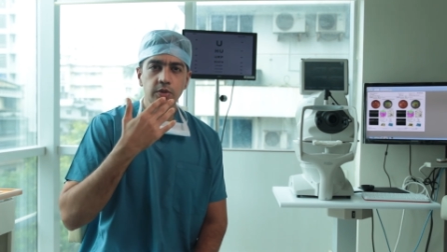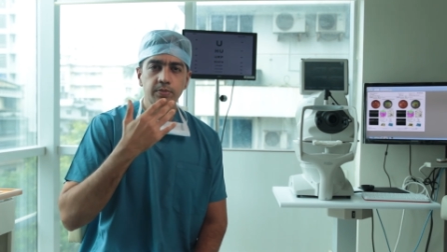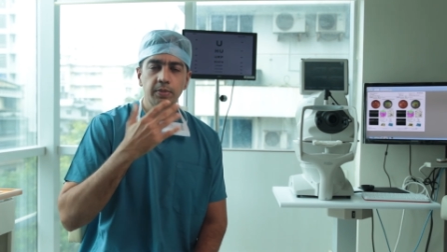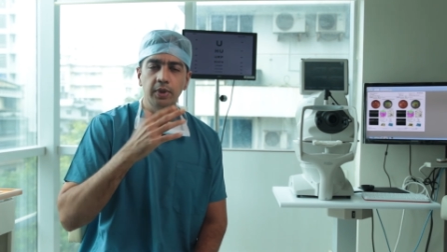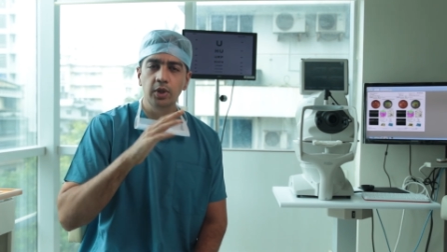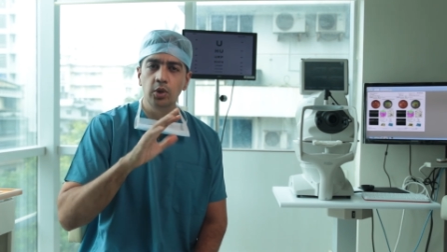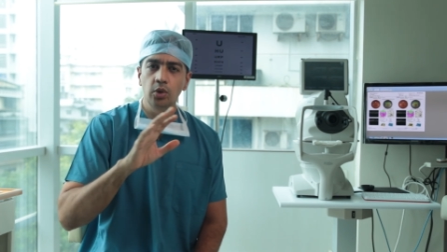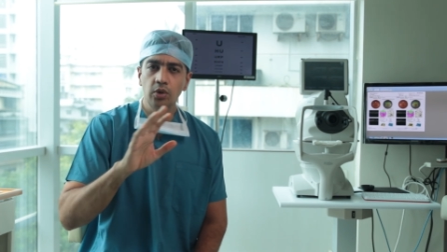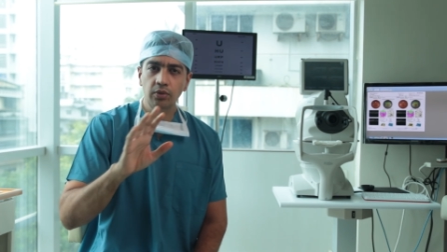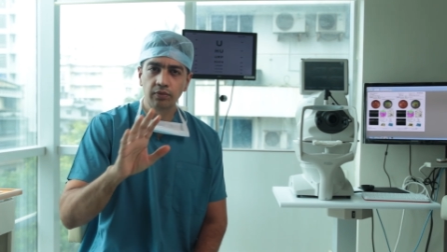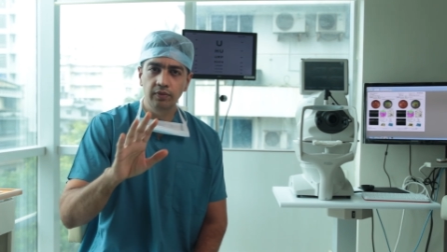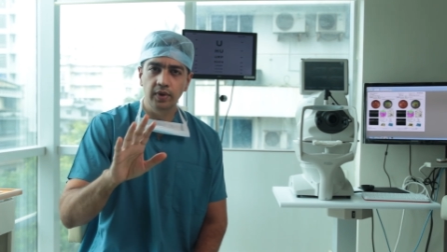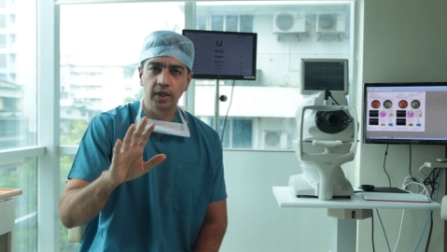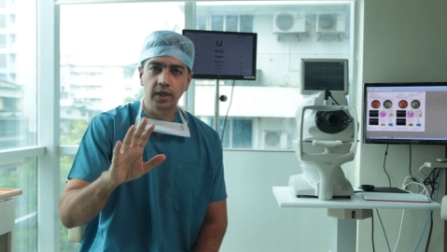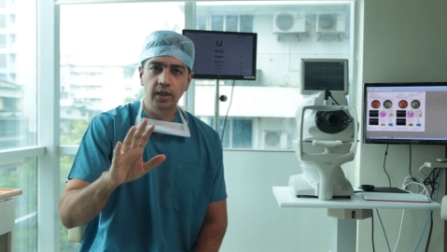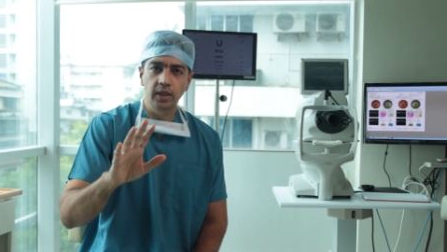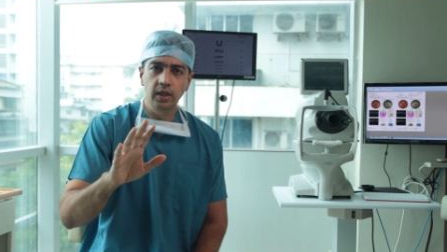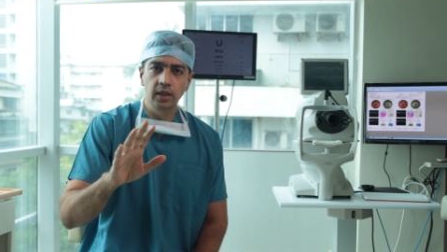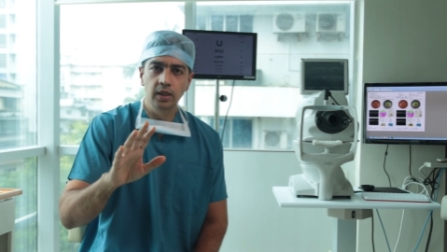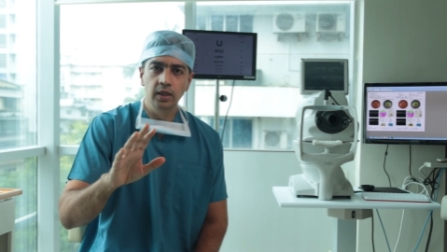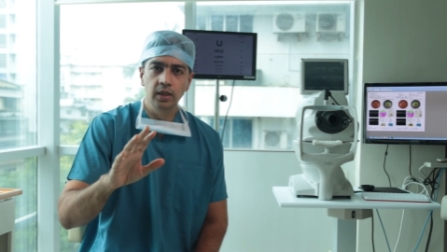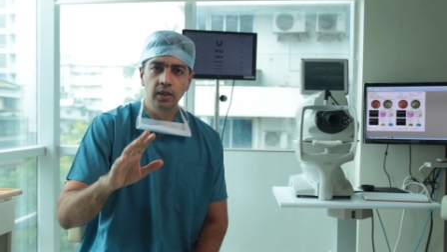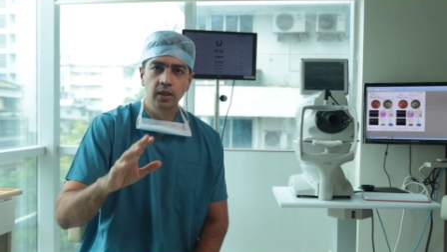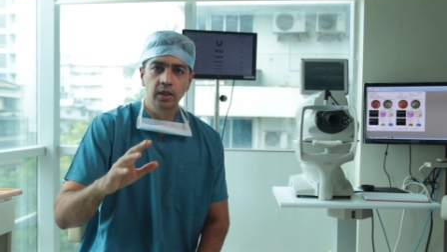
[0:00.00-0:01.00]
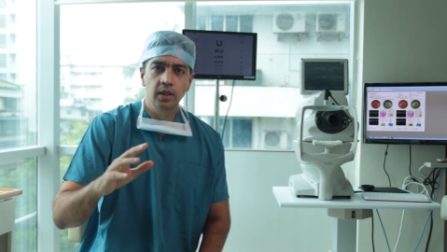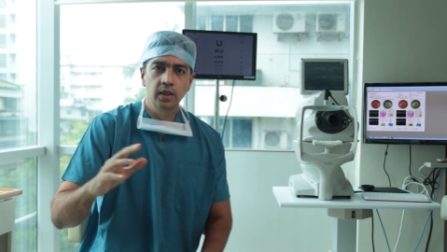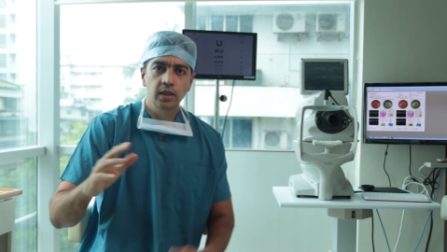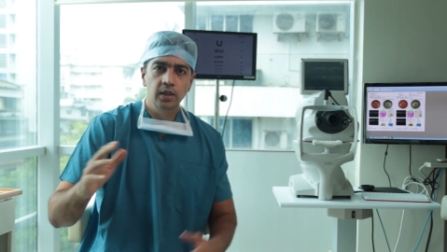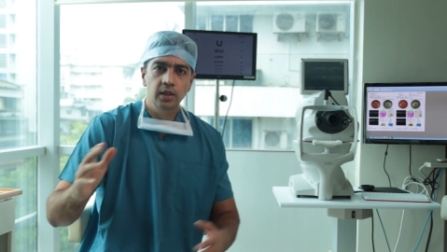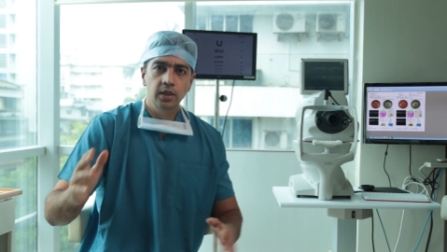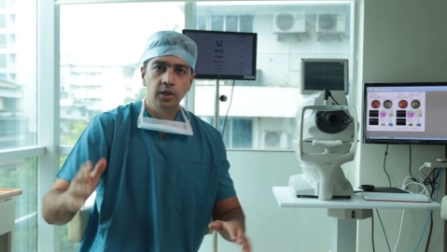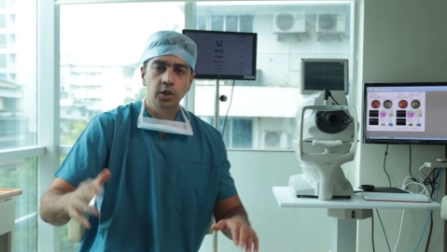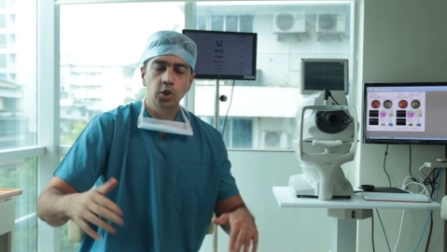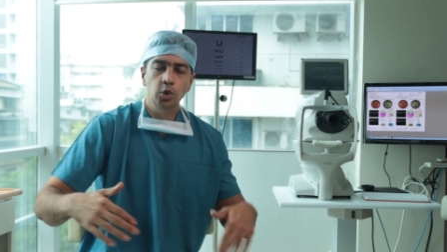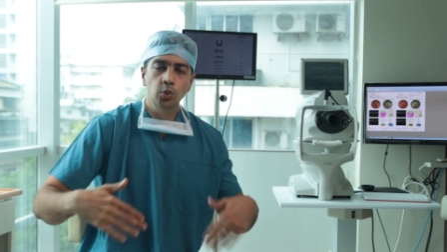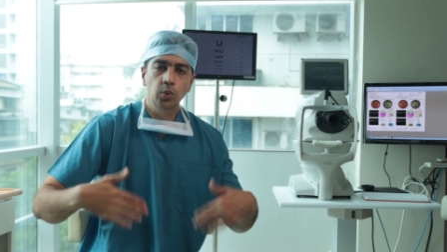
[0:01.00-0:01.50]
but don't worry,
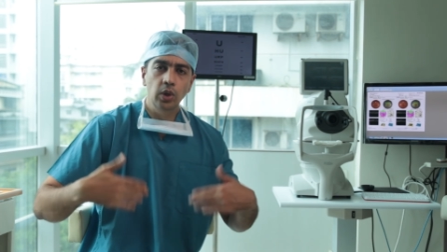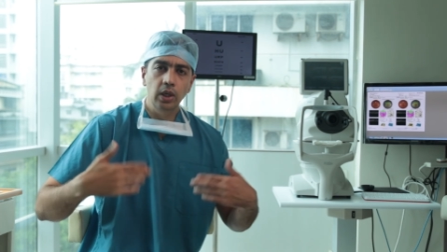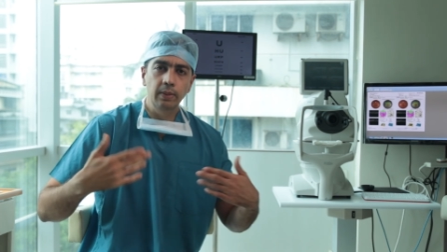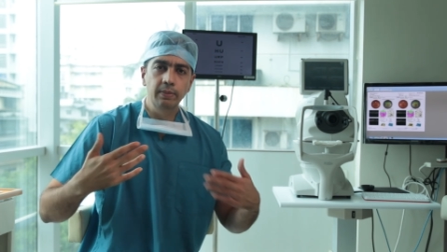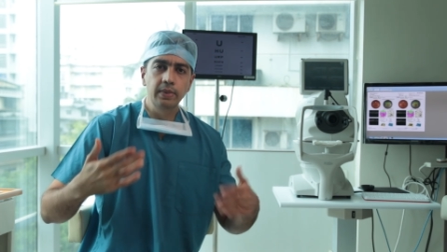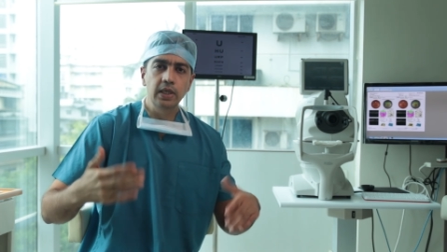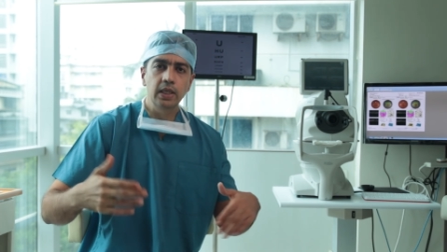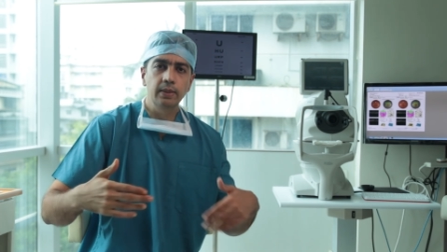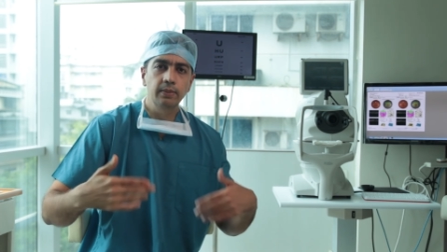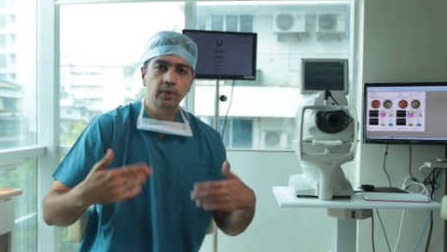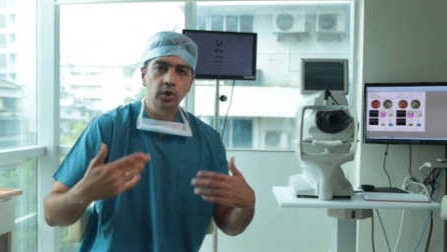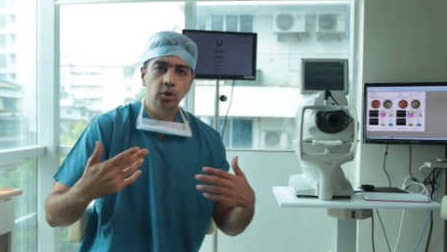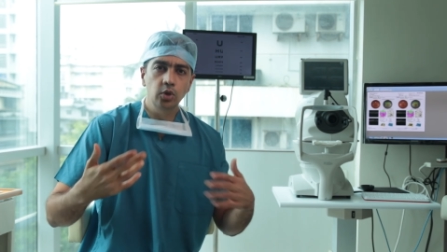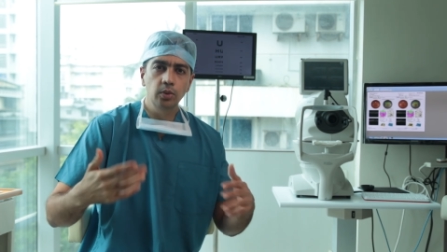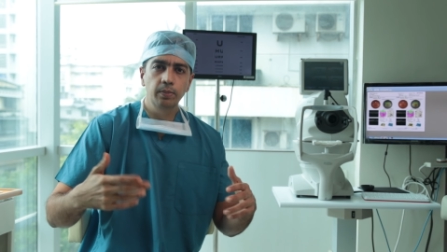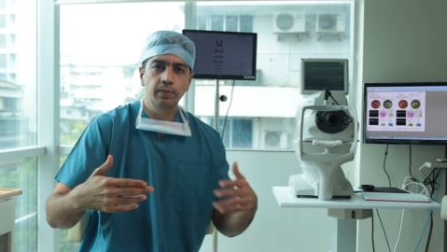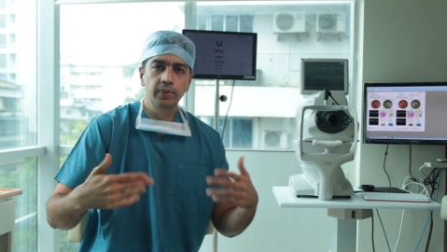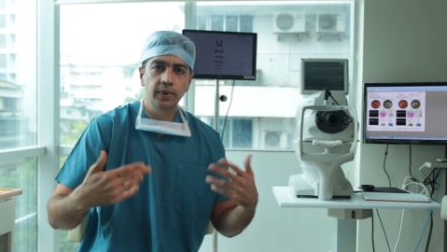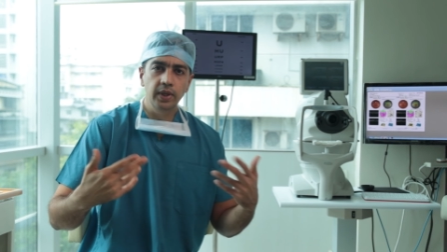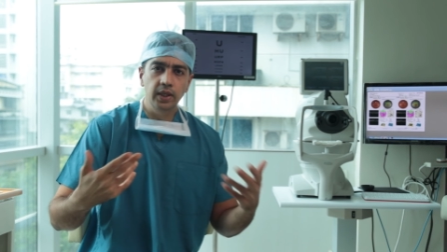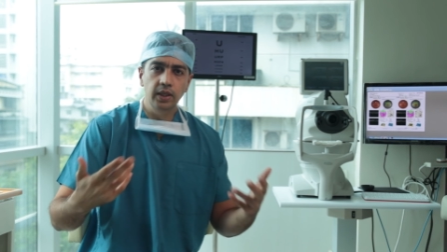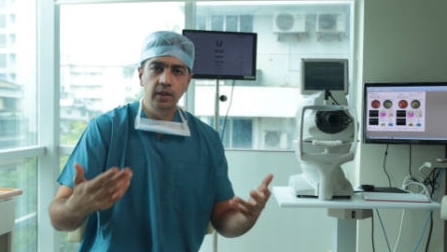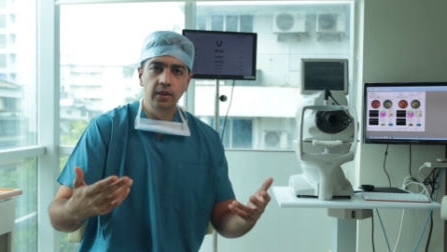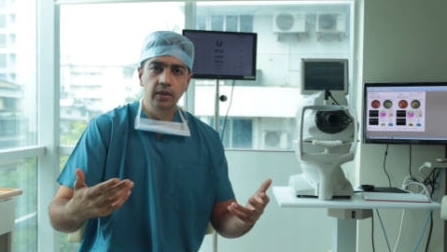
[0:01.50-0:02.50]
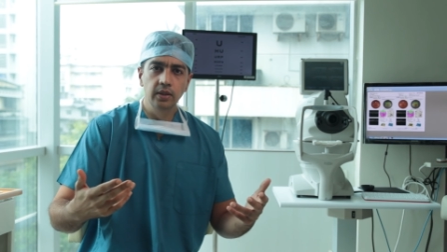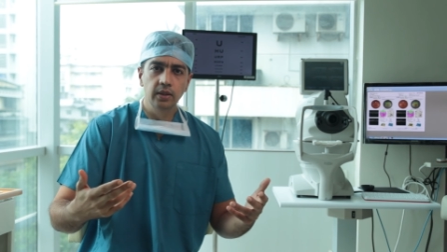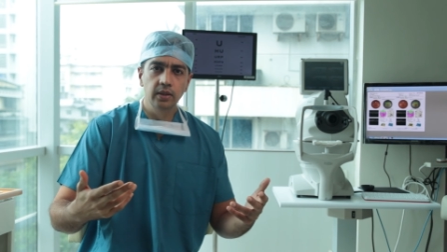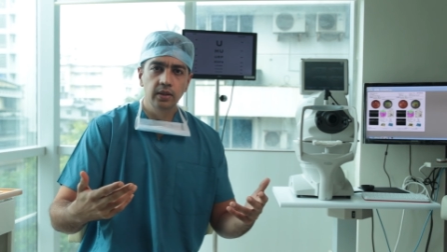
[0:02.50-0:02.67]
you will be able to breathe.